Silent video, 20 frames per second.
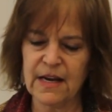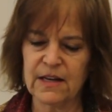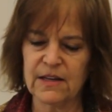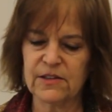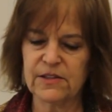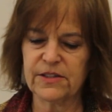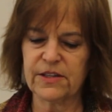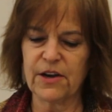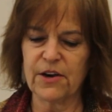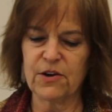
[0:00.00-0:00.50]

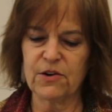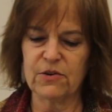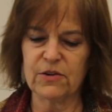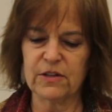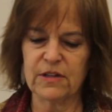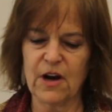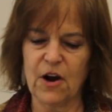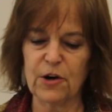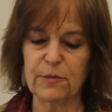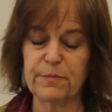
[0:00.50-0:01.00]

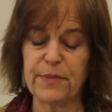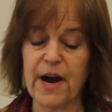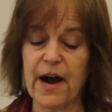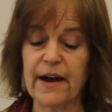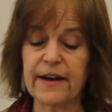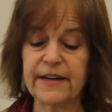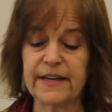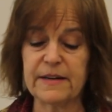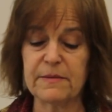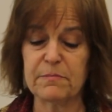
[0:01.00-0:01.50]
So our
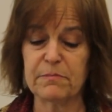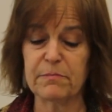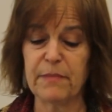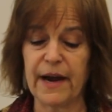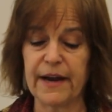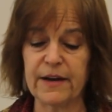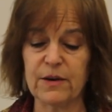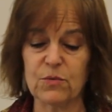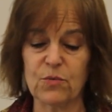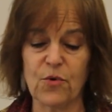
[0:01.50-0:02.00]
body
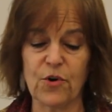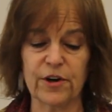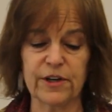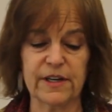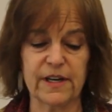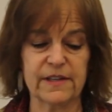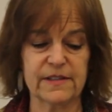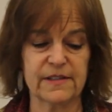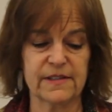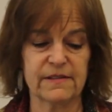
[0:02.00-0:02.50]
might
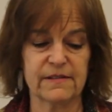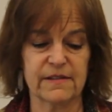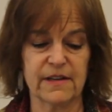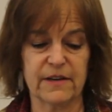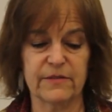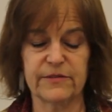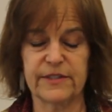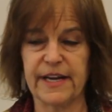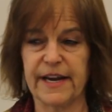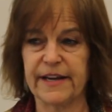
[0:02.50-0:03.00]
warn us
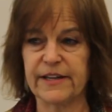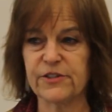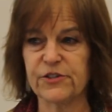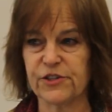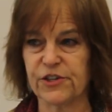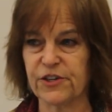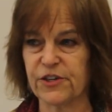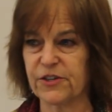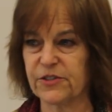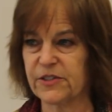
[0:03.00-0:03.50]
of
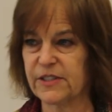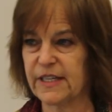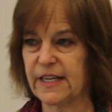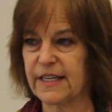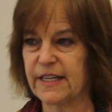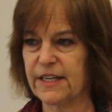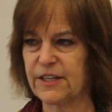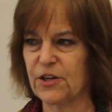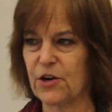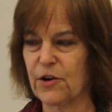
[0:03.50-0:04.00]
danger.
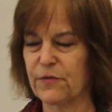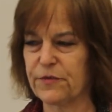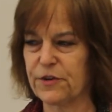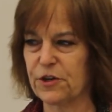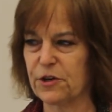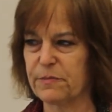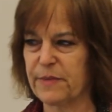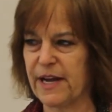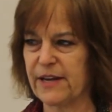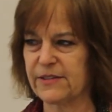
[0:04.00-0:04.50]
You know, if
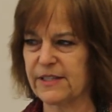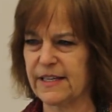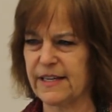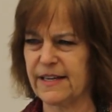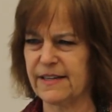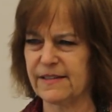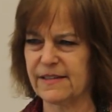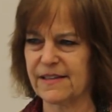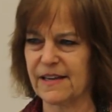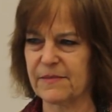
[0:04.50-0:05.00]
you're about to
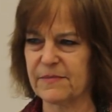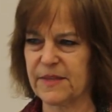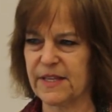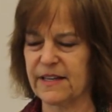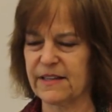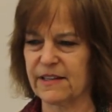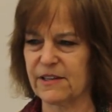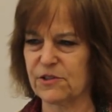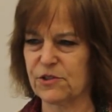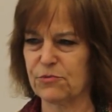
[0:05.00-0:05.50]
eat
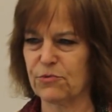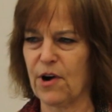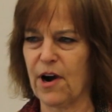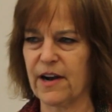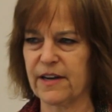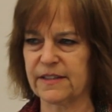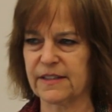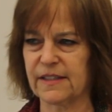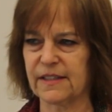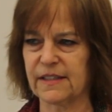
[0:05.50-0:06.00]
something that's
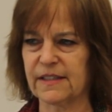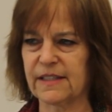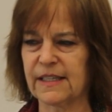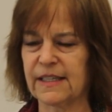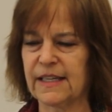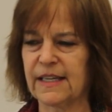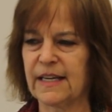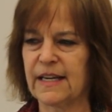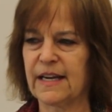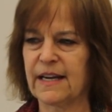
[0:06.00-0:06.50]
rotten
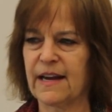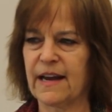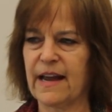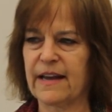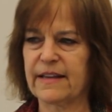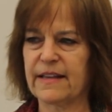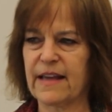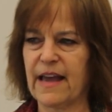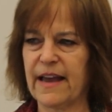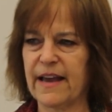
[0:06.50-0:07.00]

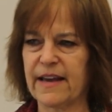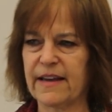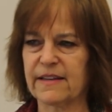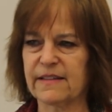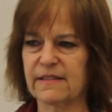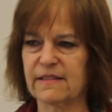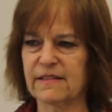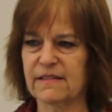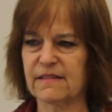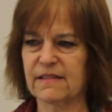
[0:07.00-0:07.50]

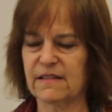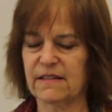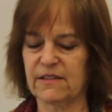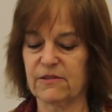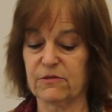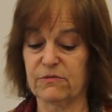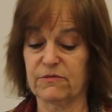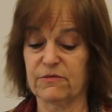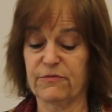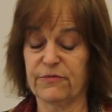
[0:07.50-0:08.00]
and
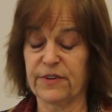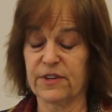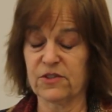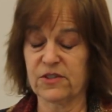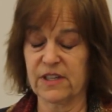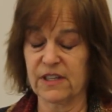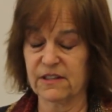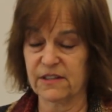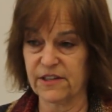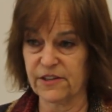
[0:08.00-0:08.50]
you feel
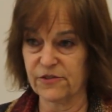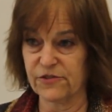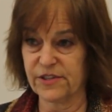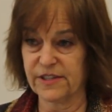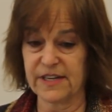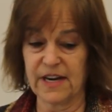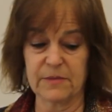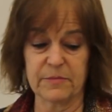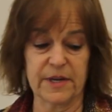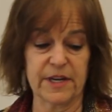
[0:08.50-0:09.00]
sick to your
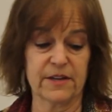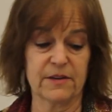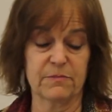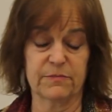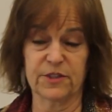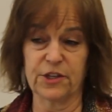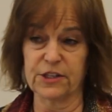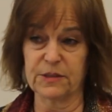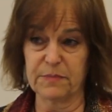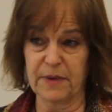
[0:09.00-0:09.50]

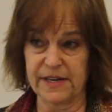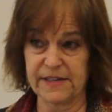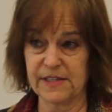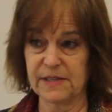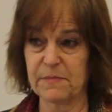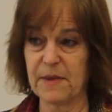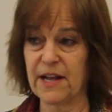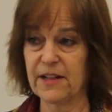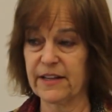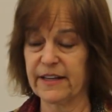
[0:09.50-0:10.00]
stomach just by
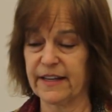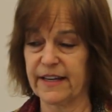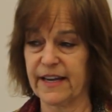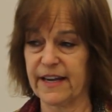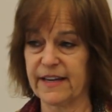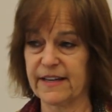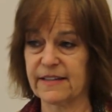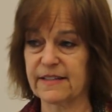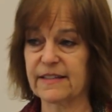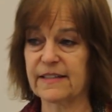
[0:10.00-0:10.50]
smelling
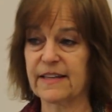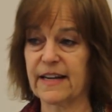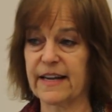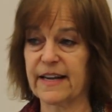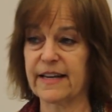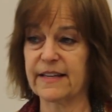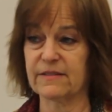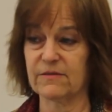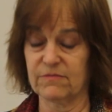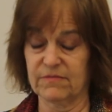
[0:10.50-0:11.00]

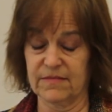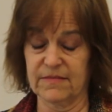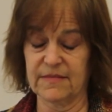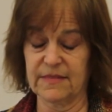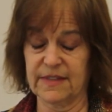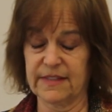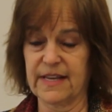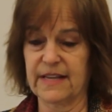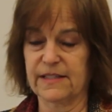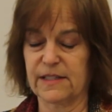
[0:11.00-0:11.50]
it,
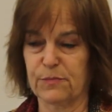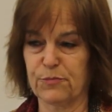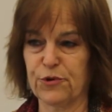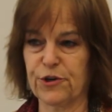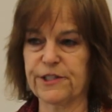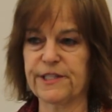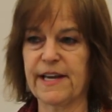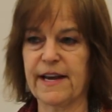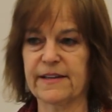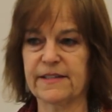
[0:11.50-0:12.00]
that's a
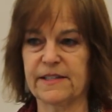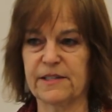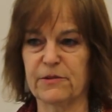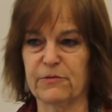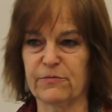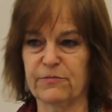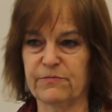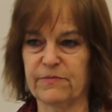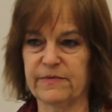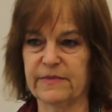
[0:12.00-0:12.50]

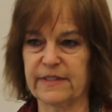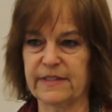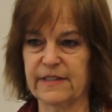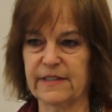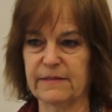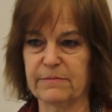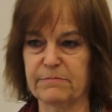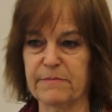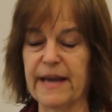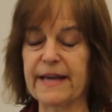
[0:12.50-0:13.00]
protective
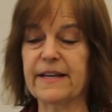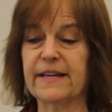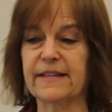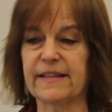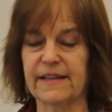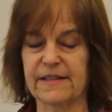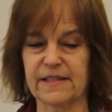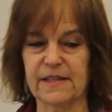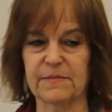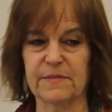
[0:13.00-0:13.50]

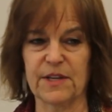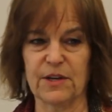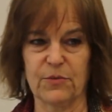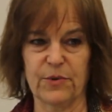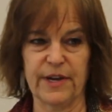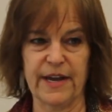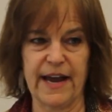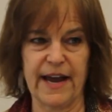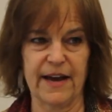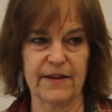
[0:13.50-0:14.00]
mechanism that
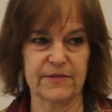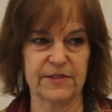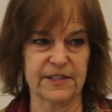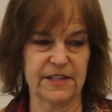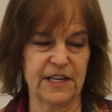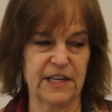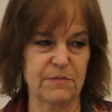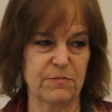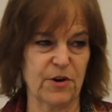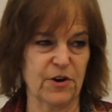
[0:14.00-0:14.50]
we have to
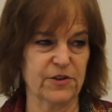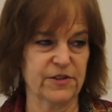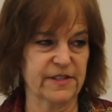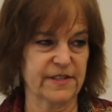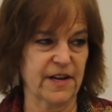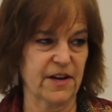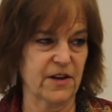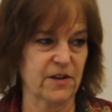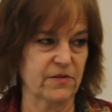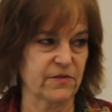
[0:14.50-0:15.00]
keep
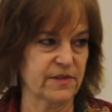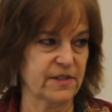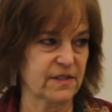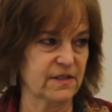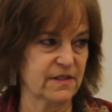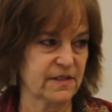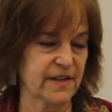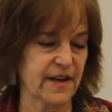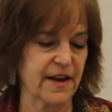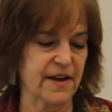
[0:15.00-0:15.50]
ourselves
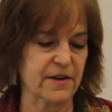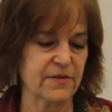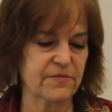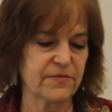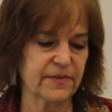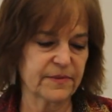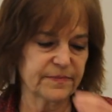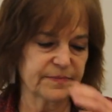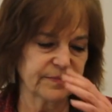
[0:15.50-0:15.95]
safe.